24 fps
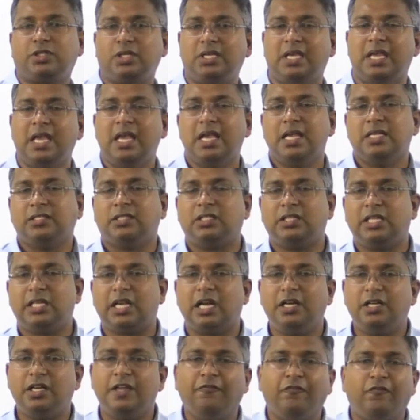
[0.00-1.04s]
See, so there
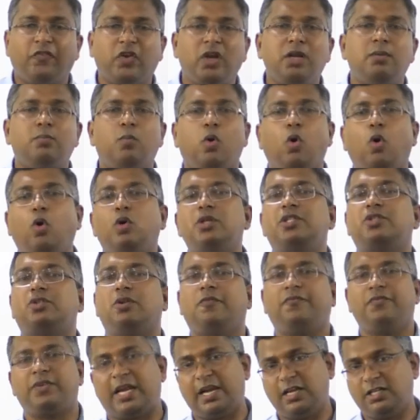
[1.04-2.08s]
are different modes
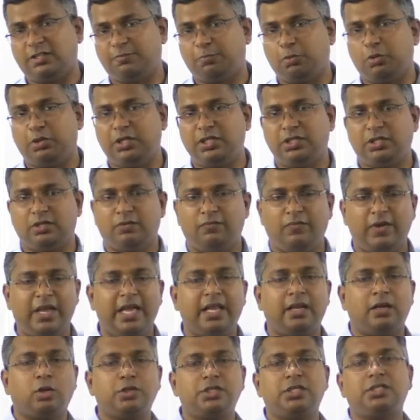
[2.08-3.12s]
of transportation
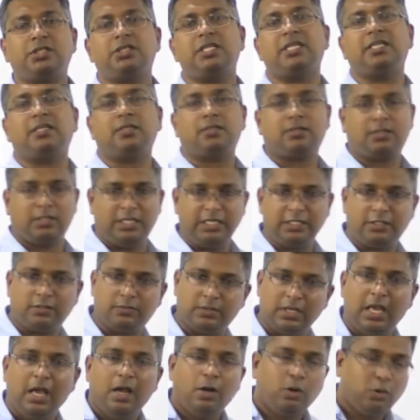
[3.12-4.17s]
where logistic
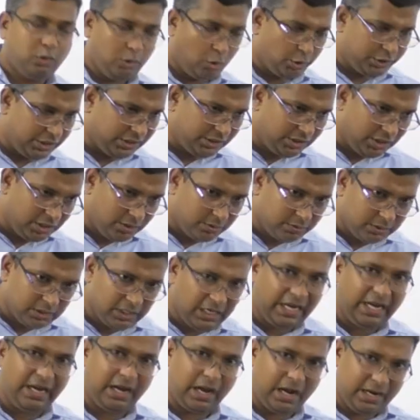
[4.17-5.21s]
is logistic
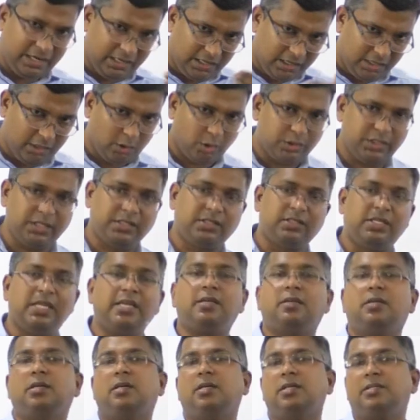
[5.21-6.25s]
uh, under
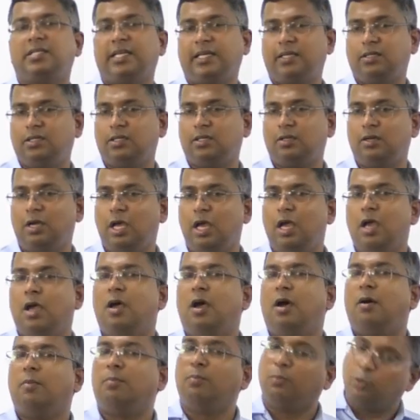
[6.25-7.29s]
logistic uh, sector.
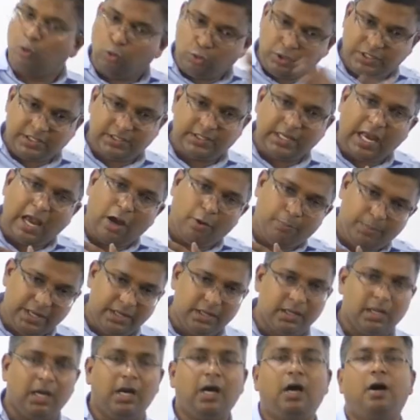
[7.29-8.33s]
Goods have
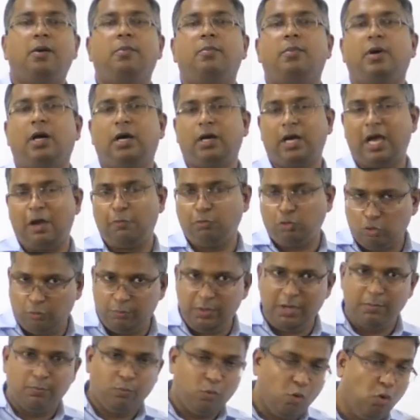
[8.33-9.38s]
been uh, have to
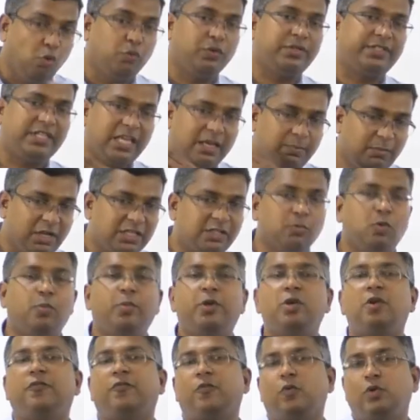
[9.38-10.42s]
be moved. Seamless
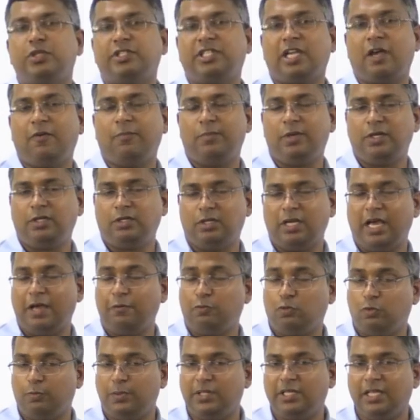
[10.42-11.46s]
movement of goods have been
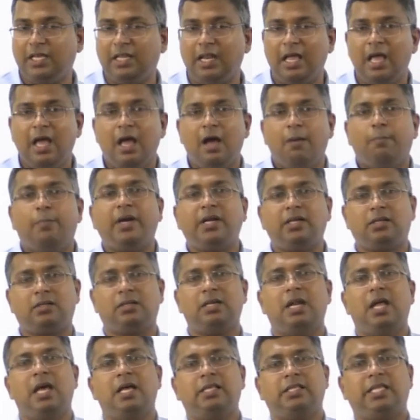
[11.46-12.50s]
have to be there. But
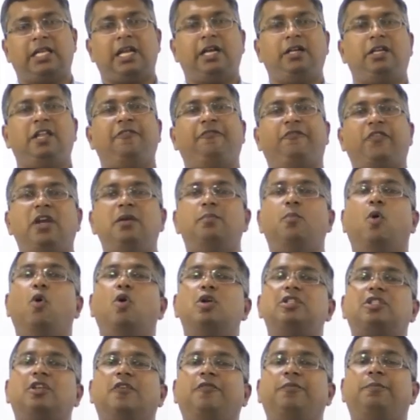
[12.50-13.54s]
there are different
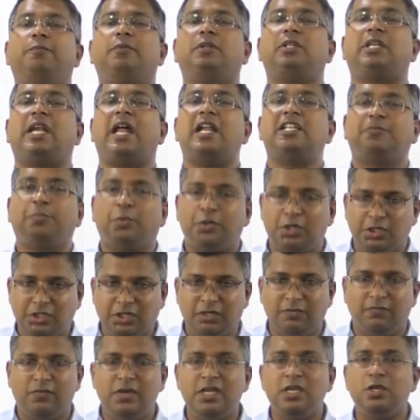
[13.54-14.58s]
modes of
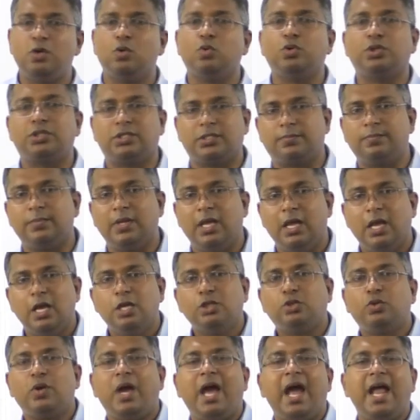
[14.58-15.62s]
transportation we use.
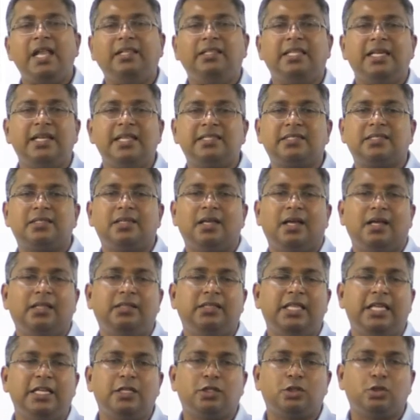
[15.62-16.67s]
So and there is
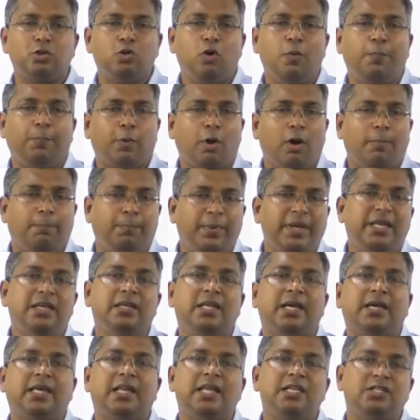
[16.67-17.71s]
there is no proper
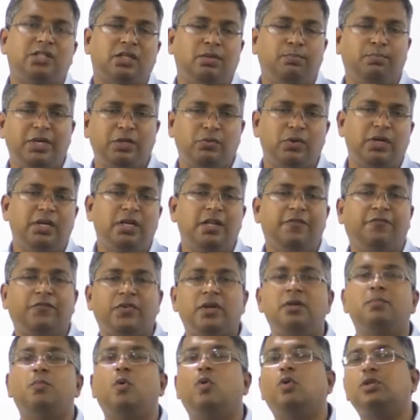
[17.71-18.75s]
integration between
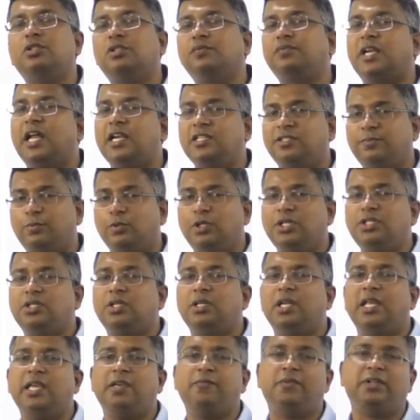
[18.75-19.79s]
different modes of
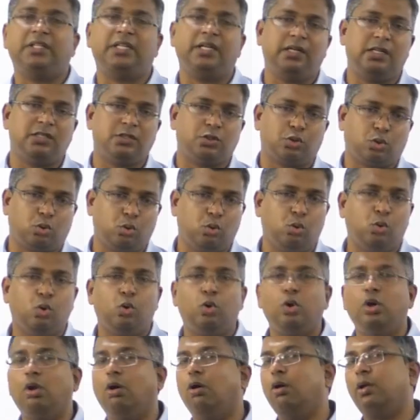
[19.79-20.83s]
transportation, like whether it is
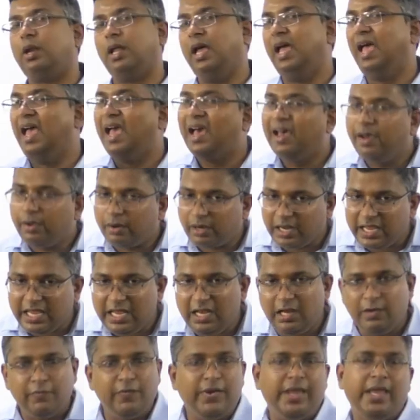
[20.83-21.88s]
road or
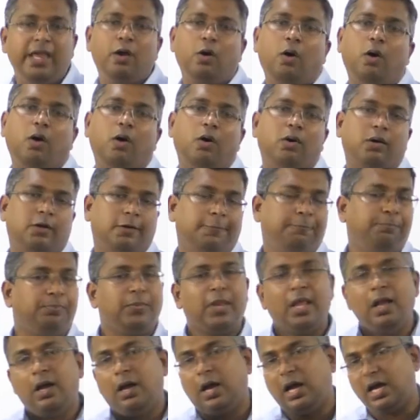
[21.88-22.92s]
railway or
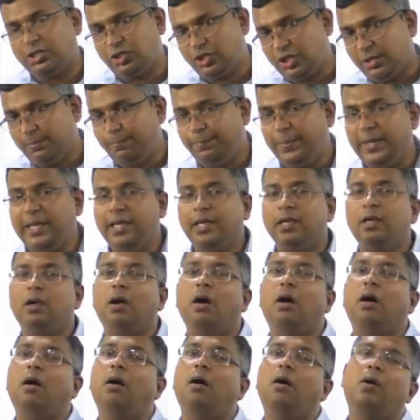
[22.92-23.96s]
uh,
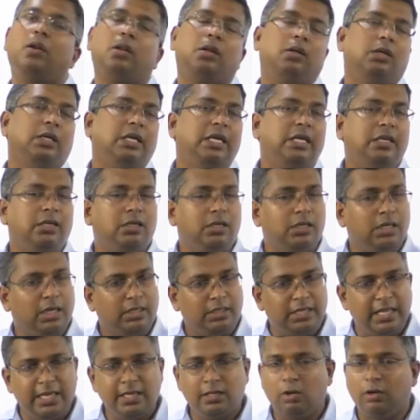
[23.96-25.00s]
shipping or in uh,
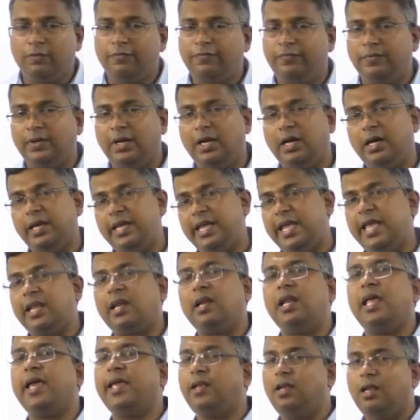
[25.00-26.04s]
take off uh,
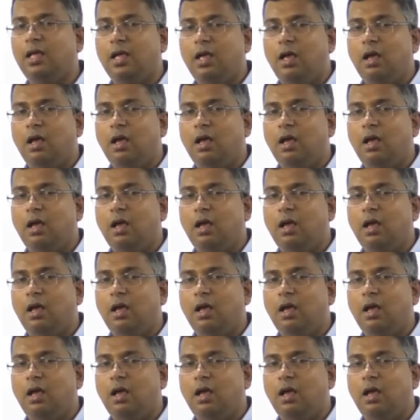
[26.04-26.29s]
airline.